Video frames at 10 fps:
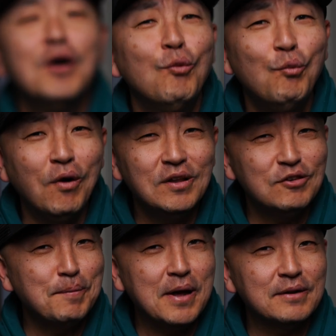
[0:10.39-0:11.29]

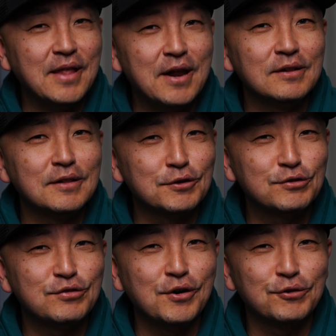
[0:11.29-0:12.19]
What's better than a little
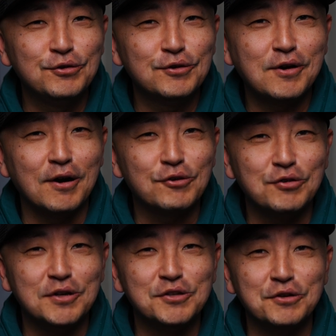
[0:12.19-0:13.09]
CO2
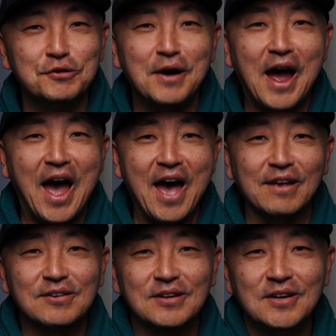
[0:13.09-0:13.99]
cartridge, you
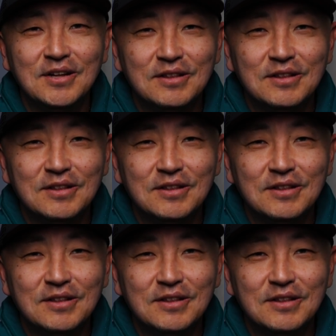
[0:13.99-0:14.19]
ask?